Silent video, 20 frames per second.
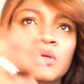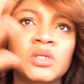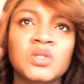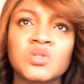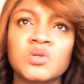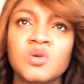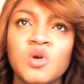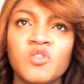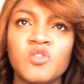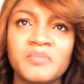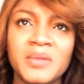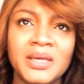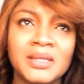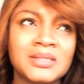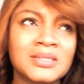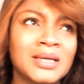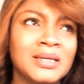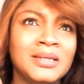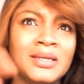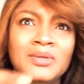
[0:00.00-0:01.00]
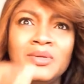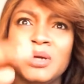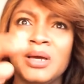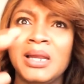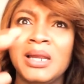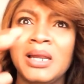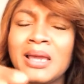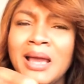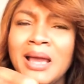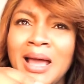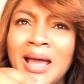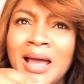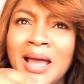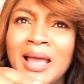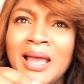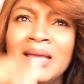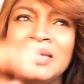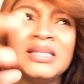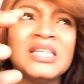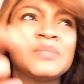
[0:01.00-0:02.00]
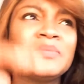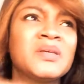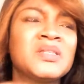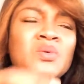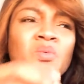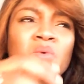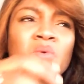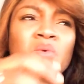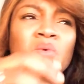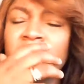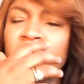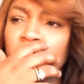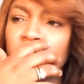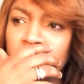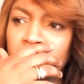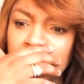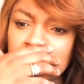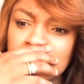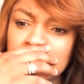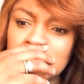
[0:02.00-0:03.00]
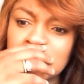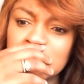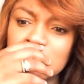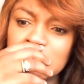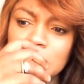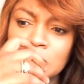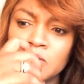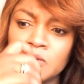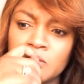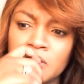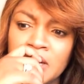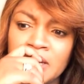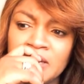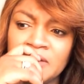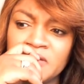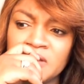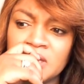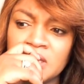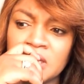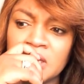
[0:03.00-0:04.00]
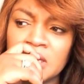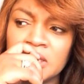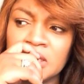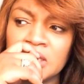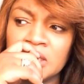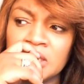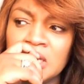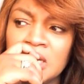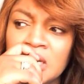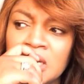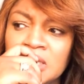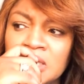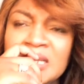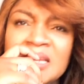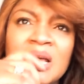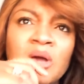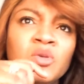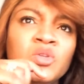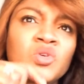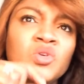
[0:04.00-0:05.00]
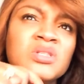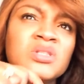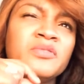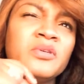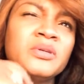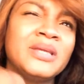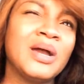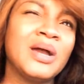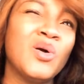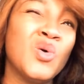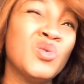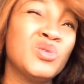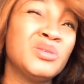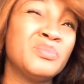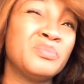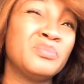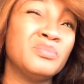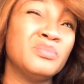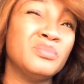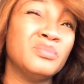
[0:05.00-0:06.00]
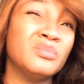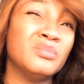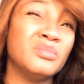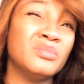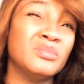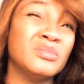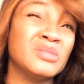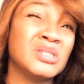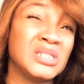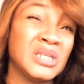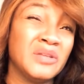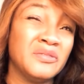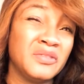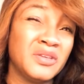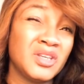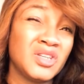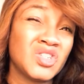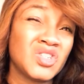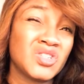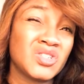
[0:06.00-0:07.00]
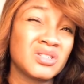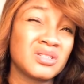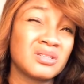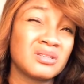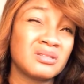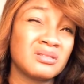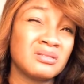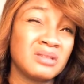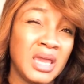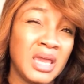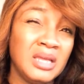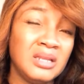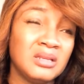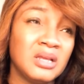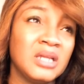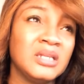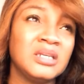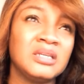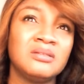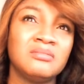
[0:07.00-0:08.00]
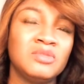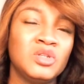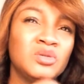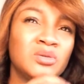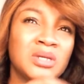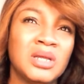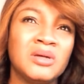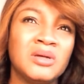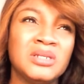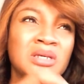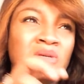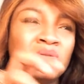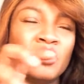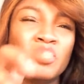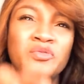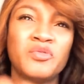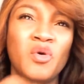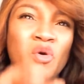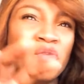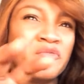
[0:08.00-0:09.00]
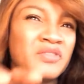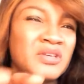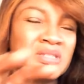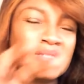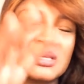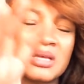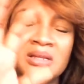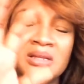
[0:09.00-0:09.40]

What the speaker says: government, and then you're like, this person was a voice, and everything, and then they now use it for their own selfish gain, and now they go for office and